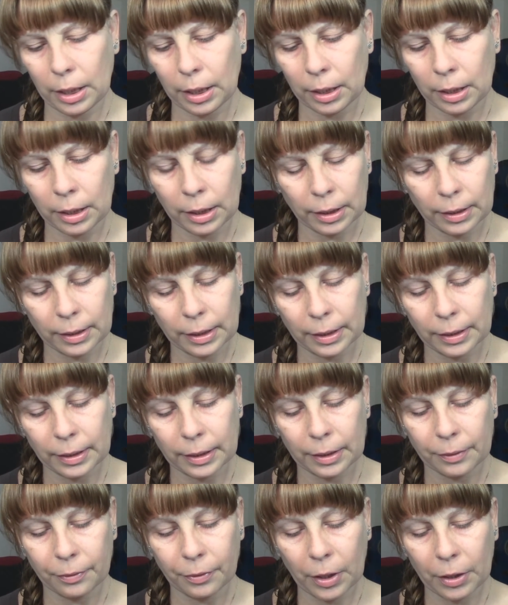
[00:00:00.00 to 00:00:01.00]
And it
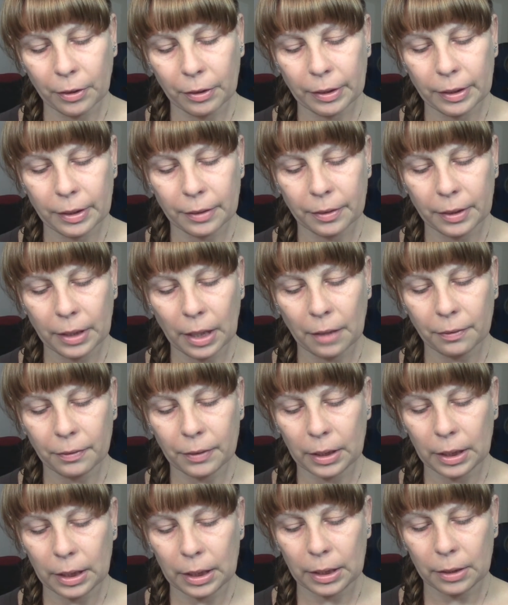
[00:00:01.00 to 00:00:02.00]
says the fragrance of
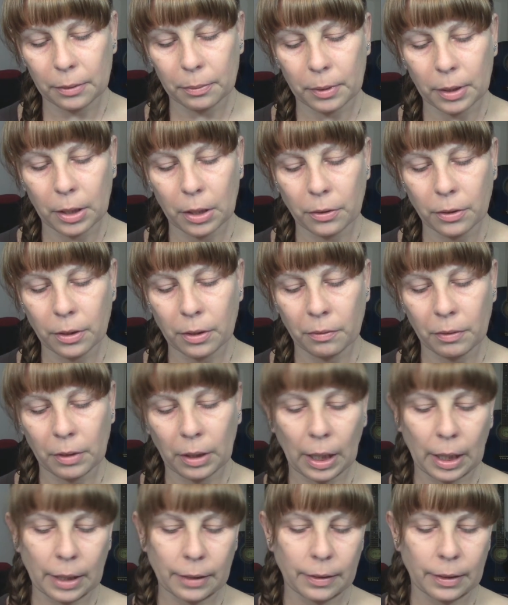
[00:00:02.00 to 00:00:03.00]
soft linens with notes of
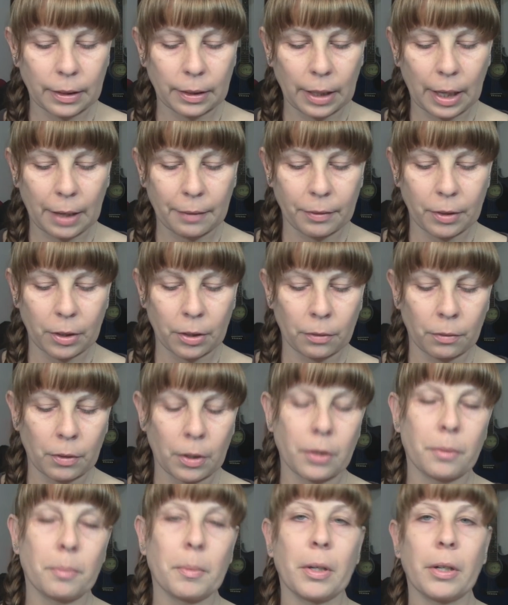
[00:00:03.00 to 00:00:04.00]
relaxing lavender,
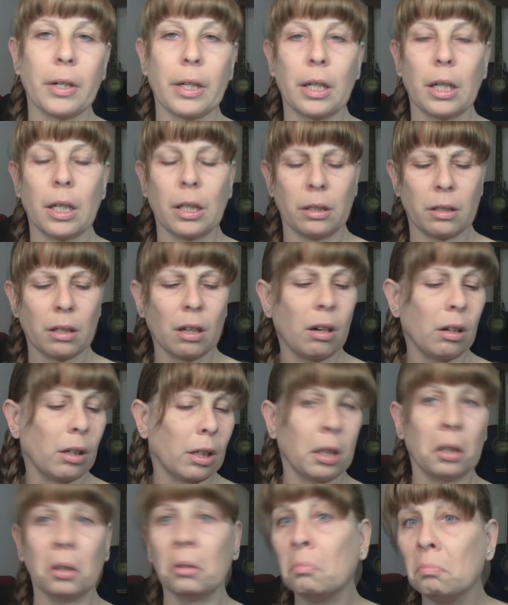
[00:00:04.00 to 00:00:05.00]
rosemary, and
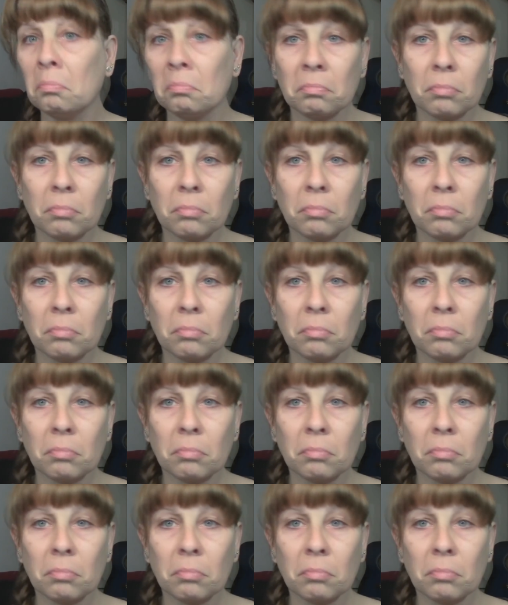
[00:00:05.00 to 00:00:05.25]
tonka.